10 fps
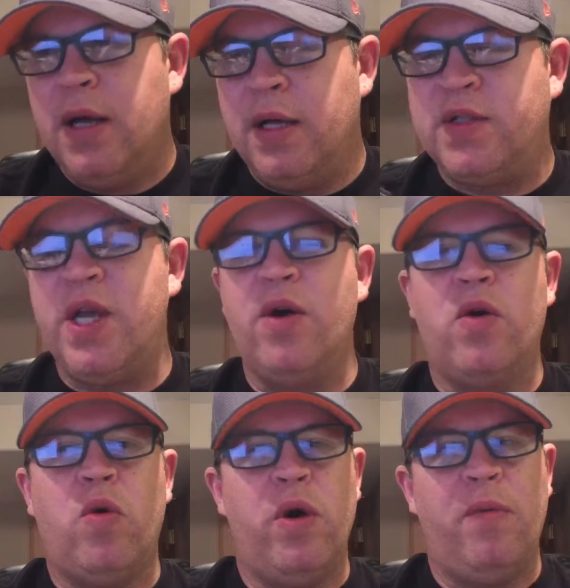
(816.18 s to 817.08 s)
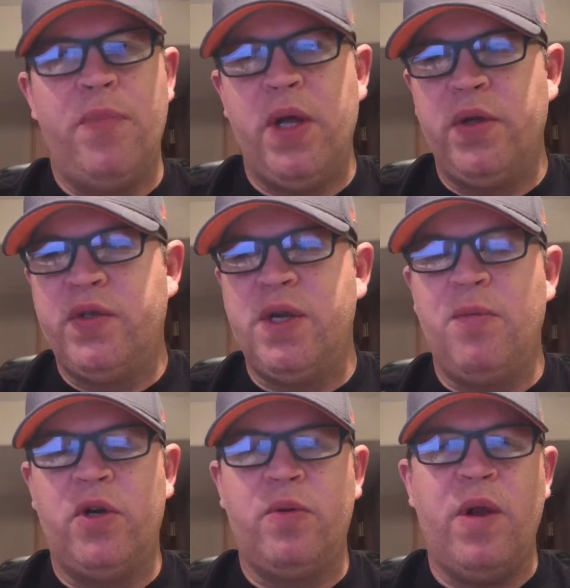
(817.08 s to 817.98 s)
a single coil build
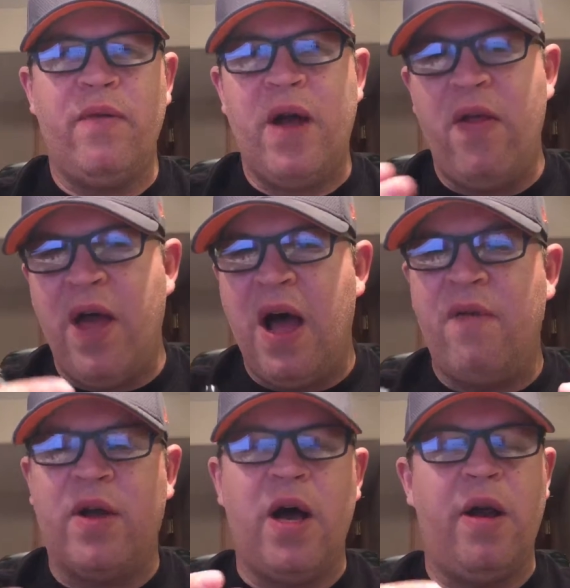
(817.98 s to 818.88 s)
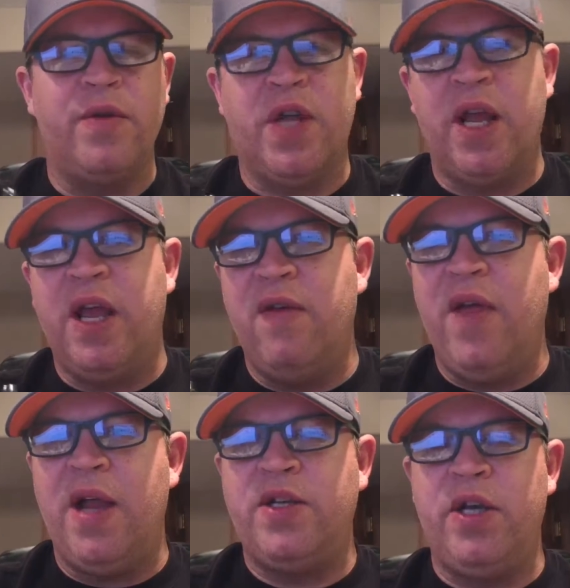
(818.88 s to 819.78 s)
similar to what I've got on the avocado is going to give
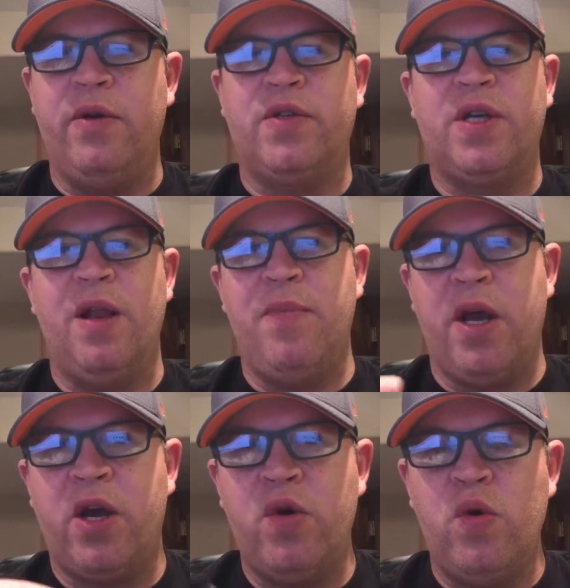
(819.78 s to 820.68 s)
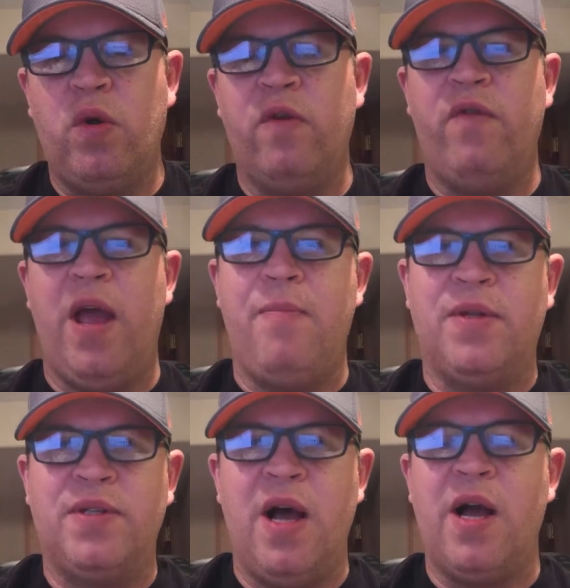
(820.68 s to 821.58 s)
that to you. It's going to be a cooler vape.
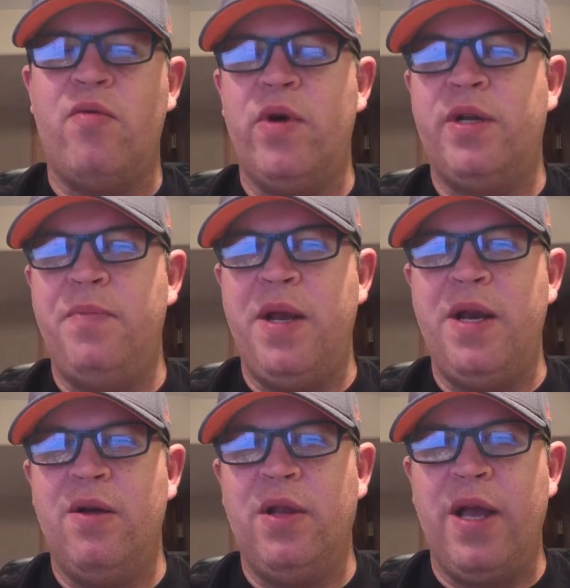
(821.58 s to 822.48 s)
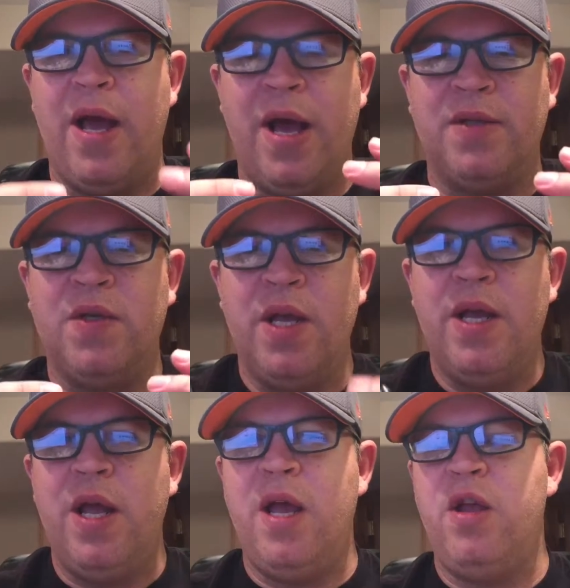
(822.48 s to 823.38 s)
It's not going to be nearly as
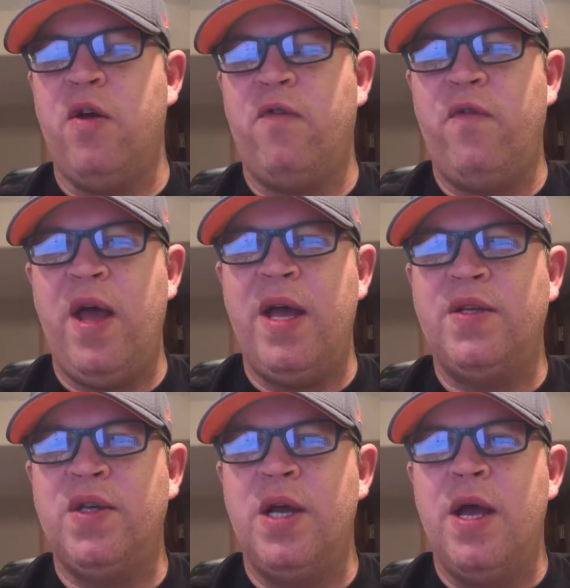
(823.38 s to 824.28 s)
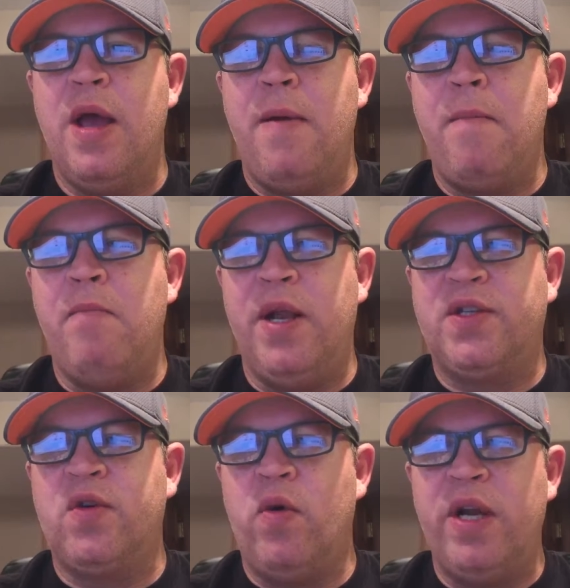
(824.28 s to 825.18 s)
in your face, but
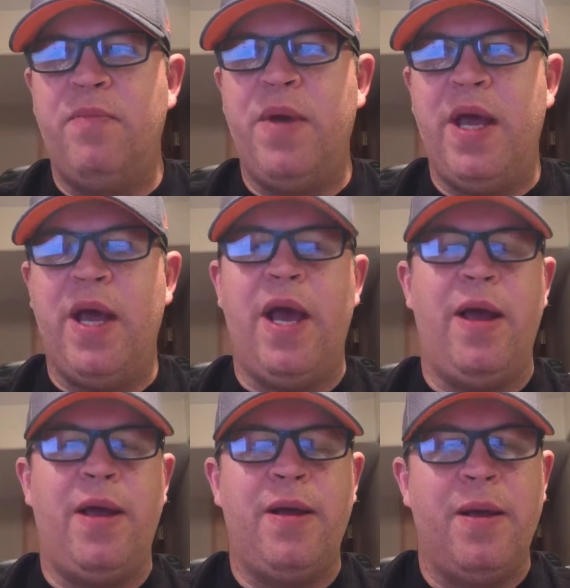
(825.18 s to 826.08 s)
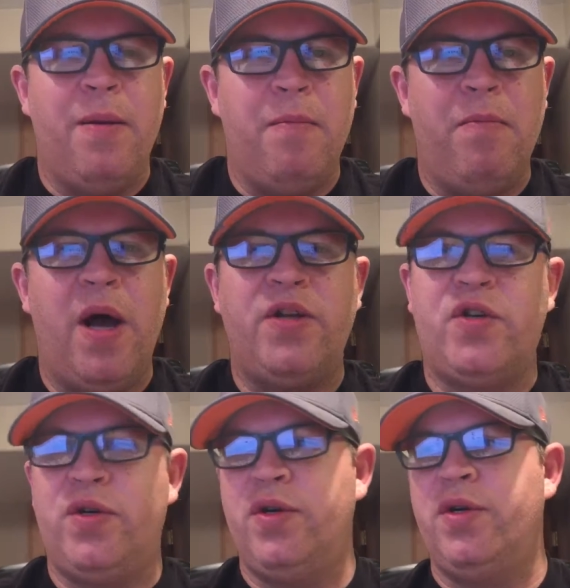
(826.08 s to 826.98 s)
it's going to be a
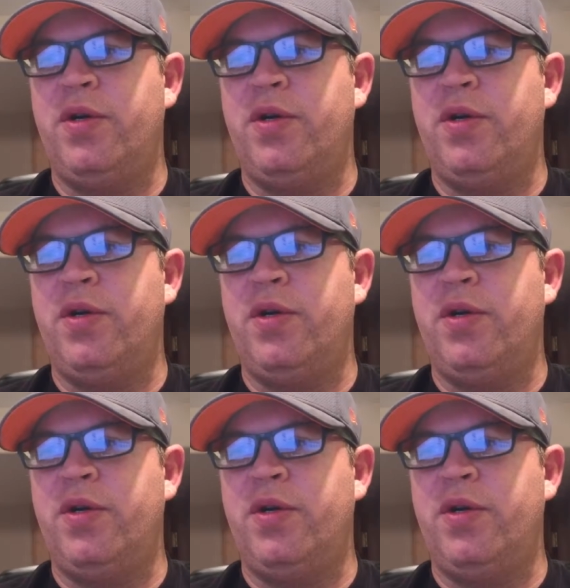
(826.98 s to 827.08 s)
much